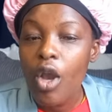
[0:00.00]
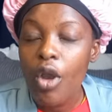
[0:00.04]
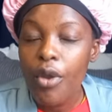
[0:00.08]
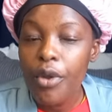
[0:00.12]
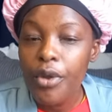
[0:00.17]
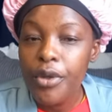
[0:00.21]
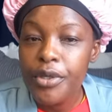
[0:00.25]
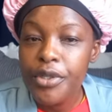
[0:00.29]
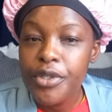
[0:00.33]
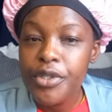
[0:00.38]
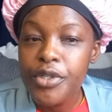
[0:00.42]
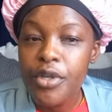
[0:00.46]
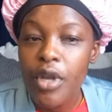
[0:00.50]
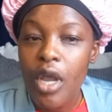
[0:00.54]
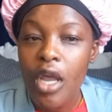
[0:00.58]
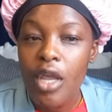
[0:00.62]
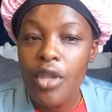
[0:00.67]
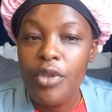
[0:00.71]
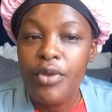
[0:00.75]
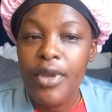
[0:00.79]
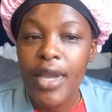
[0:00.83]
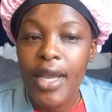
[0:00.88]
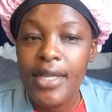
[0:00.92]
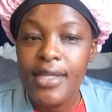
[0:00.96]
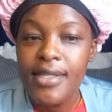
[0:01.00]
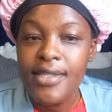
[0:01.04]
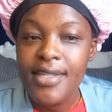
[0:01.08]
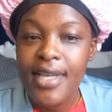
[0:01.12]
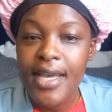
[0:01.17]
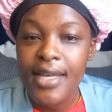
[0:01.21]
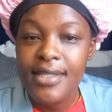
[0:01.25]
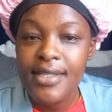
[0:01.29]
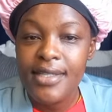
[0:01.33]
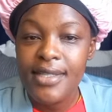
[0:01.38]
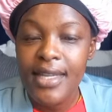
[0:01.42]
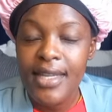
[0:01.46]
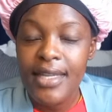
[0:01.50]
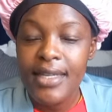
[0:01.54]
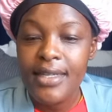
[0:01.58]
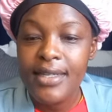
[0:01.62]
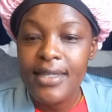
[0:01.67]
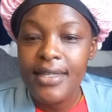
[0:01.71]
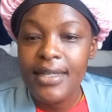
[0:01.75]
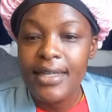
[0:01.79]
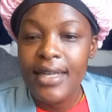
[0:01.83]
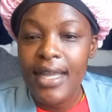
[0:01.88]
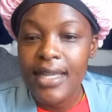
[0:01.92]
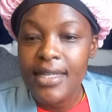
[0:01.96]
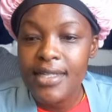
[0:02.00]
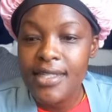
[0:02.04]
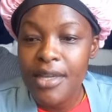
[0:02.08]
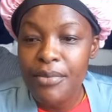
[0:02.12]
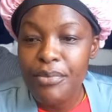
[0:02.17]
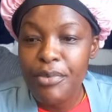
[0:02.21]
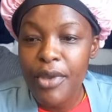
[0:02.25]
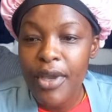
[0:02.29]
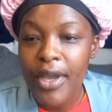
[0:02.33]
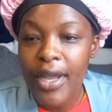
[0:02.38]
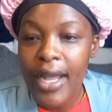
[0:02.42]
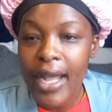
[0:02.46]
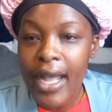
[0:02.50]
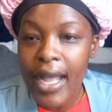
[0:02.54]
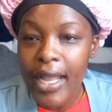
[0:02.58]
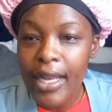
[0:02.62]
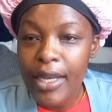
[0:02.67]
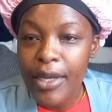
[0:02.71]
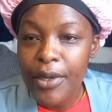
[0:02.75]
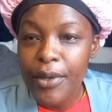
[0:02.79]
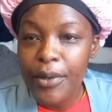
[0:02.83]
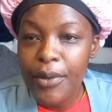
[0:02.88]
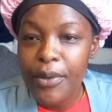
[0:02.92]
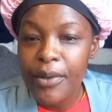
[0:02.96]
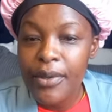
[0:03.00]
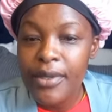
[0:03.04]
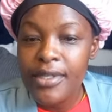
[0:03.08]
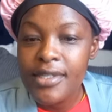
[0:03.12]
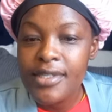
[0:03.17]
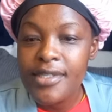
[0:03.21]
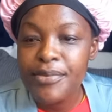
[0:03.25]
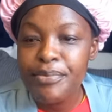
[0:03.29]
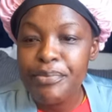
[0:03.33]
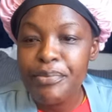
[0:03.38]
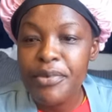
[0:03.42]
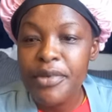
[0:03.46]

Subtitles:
or you can just like light up your candles,